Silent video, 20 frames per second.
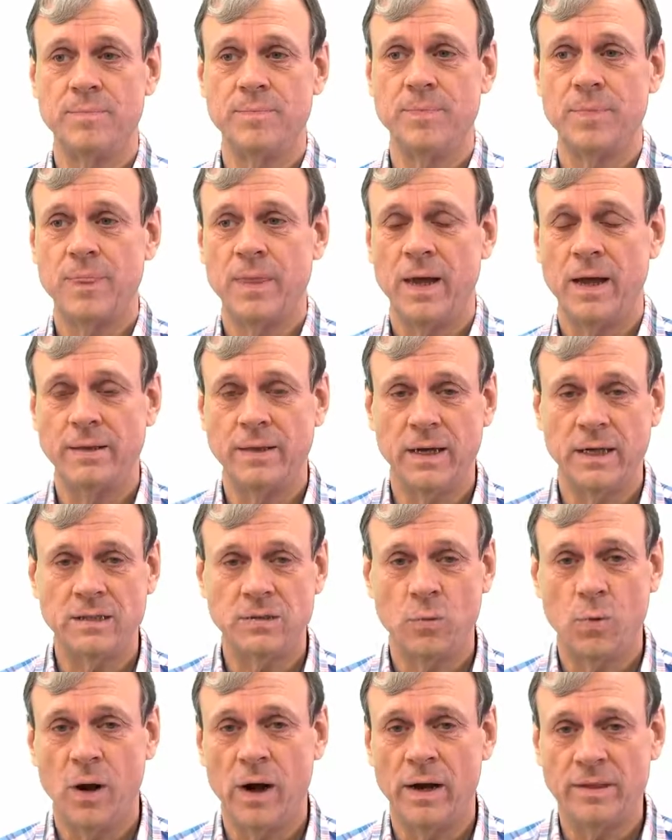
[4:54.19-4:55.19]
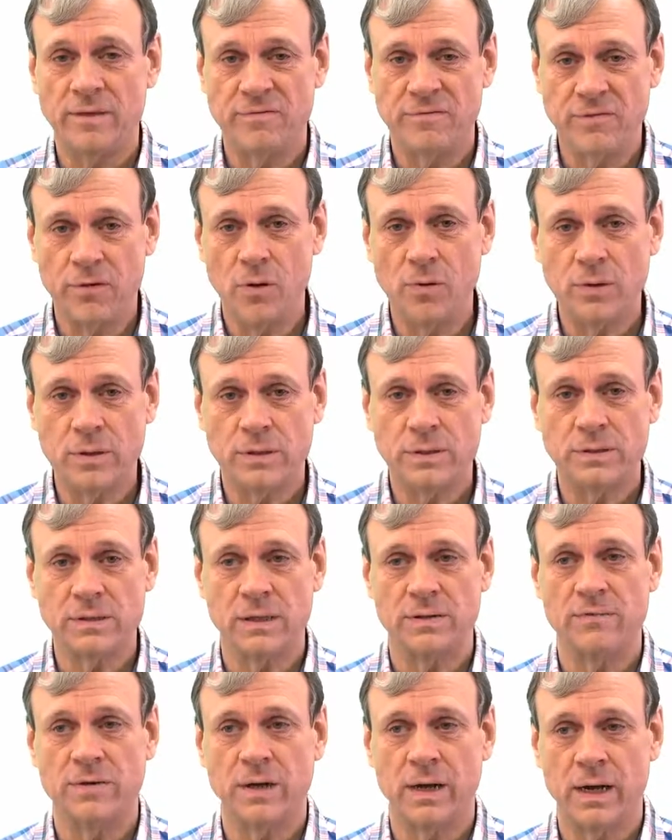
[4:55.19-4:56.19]
And that's why the focus
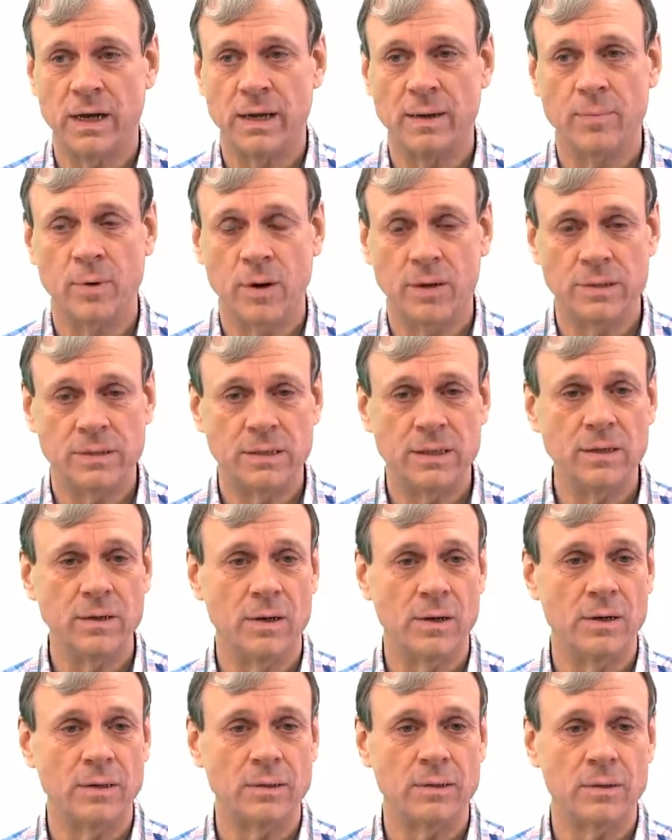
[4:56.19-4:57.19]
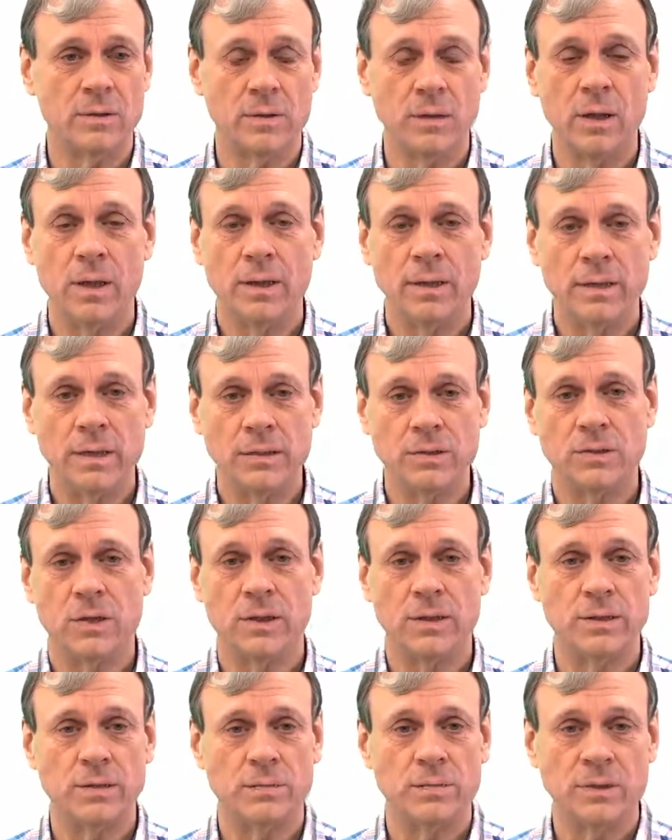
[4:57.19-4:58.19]
of an IMRD article is
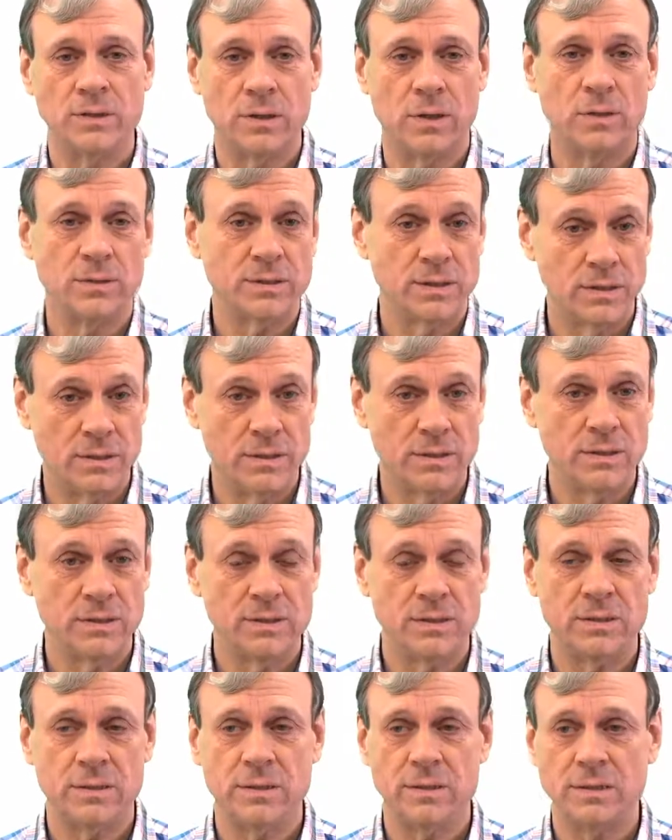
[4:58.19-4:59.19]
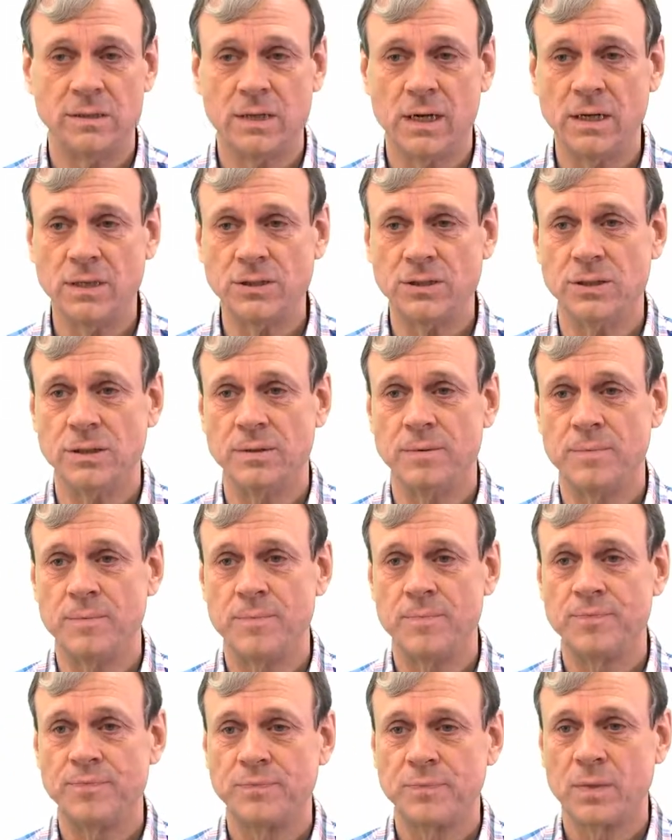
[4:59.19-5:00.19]
on the results and this discussion.
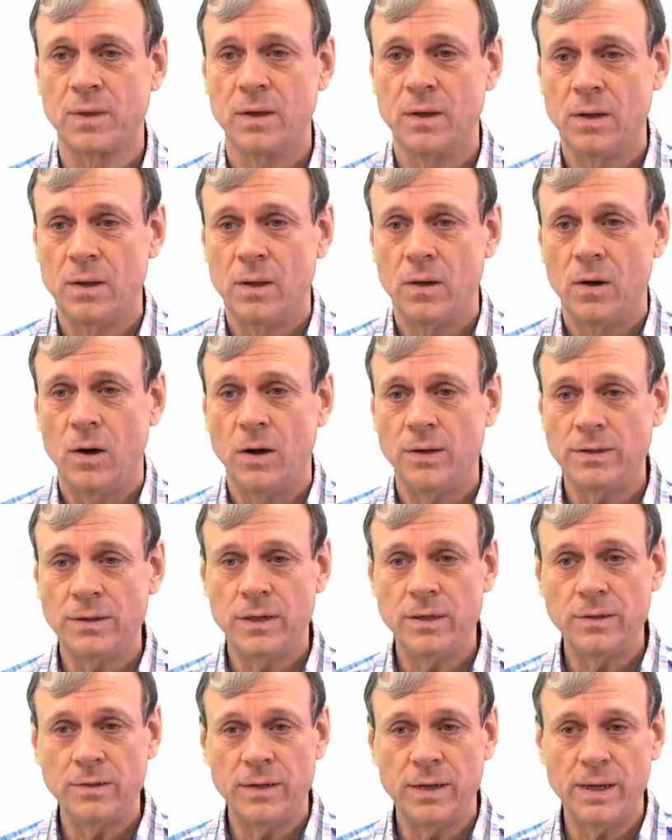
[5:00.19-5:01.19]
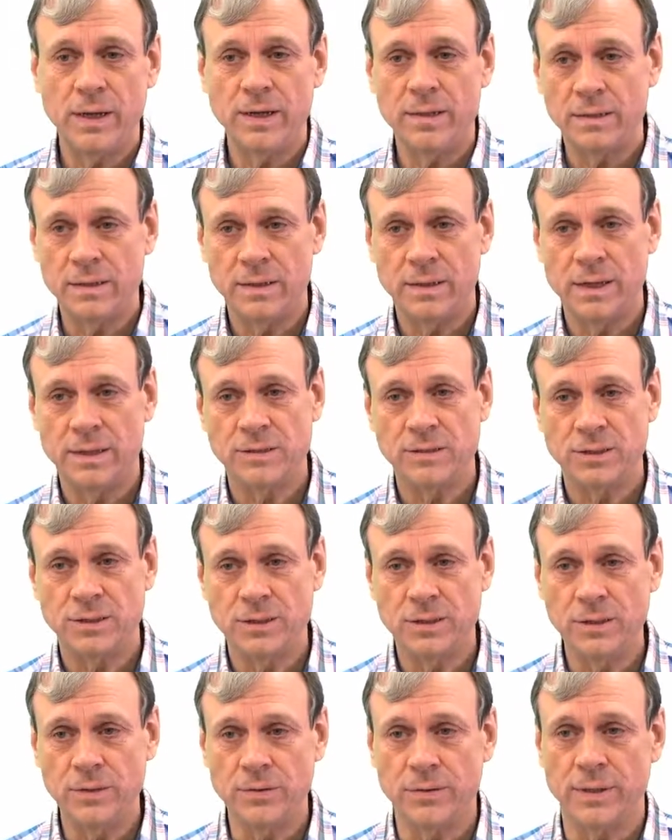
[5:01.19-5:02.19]
On the other hand, in
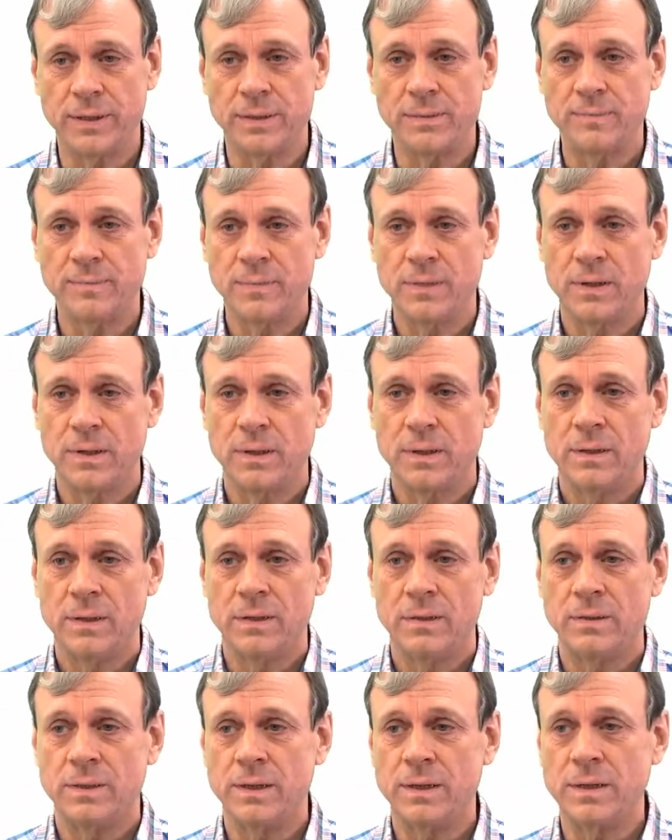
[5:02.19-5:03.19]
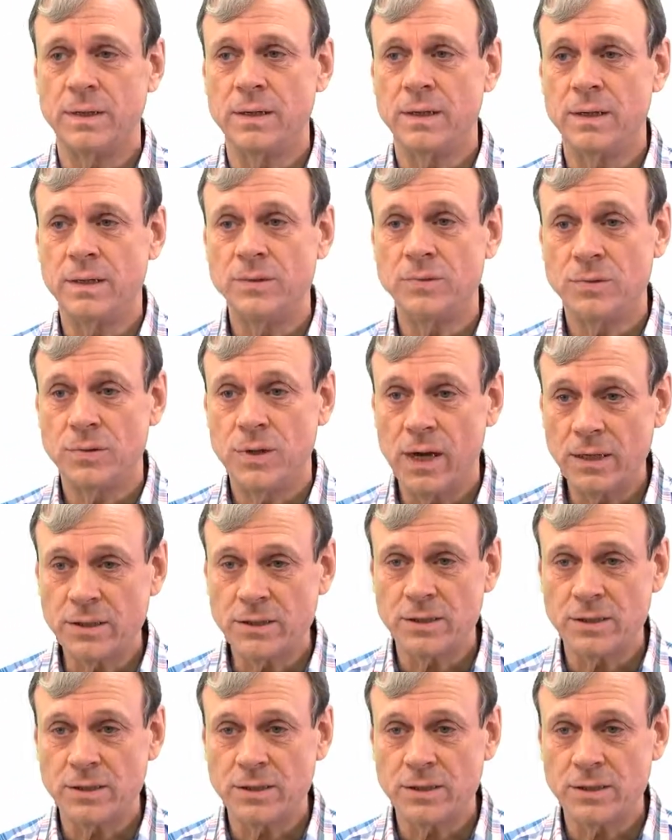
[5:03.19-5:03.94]
engineering, the introduction